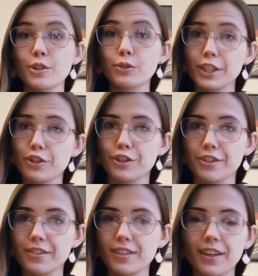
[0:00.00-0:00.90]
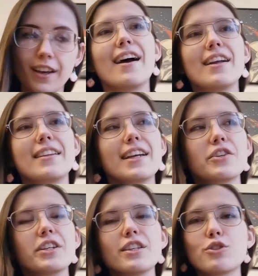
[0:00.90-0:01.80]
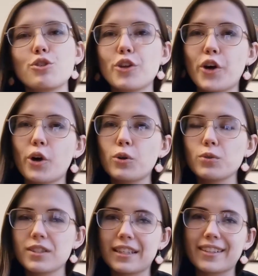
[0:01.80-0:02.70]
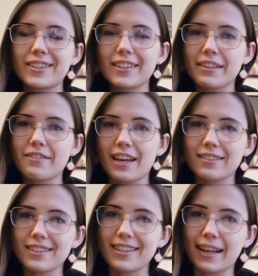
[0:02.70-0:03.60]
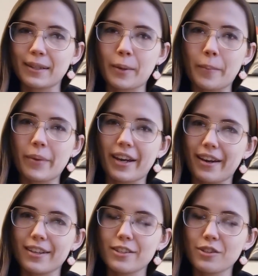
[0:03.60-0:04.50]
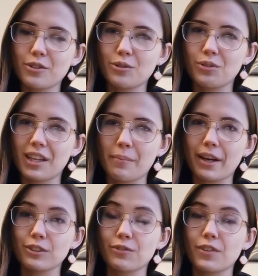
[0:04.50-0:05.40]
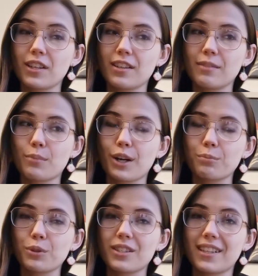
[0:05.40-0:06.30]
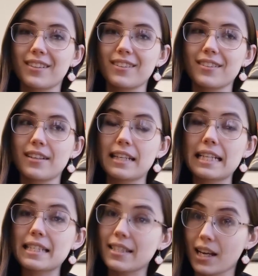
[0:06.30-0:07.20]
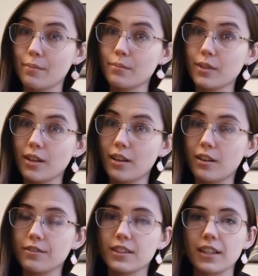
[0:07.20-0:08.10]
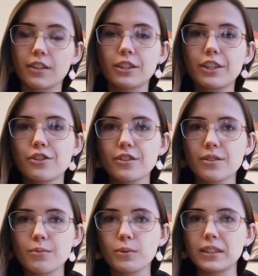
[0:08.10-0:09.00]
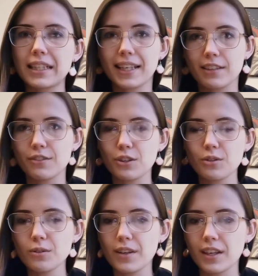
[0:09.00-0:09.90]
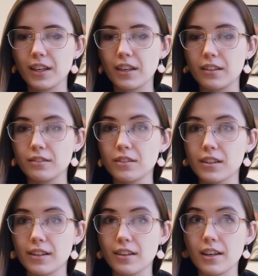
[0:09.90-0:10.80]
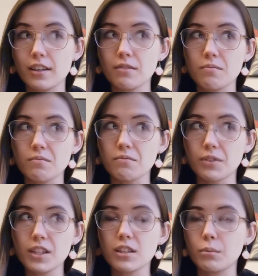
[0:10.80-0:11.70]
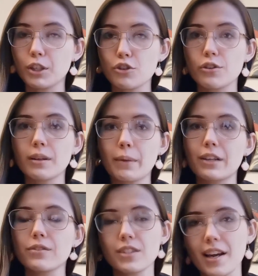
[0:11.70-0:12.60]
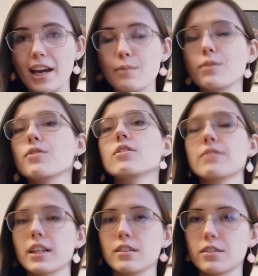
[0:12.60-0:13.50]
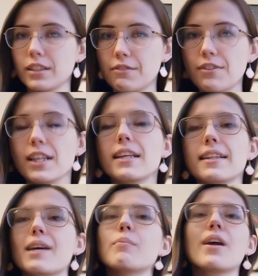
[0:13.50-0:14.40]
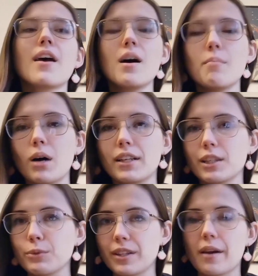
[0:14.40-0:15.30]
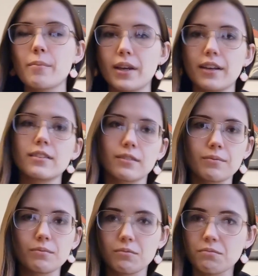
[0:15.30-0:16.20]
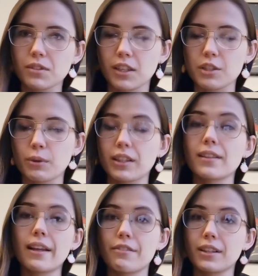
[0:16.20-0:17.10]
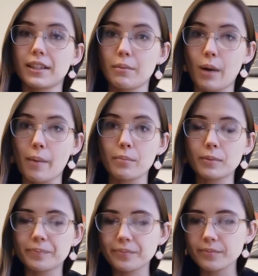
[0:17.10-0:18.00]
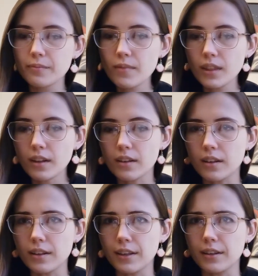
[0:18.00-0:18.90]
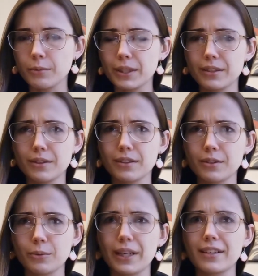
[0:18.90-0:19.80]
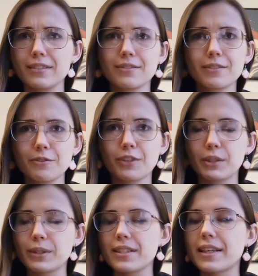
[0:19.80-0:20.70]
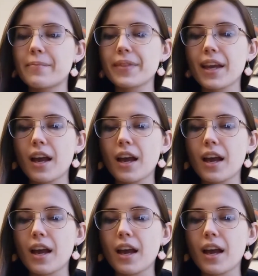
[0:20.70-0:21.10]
So creatures. There is no single event that compares to the amount of brown books that some of the creatures will give you in a reasonably short amount of time if you're regularly feeding them, bonding with them, and consequently leveling them up with quite a frequency.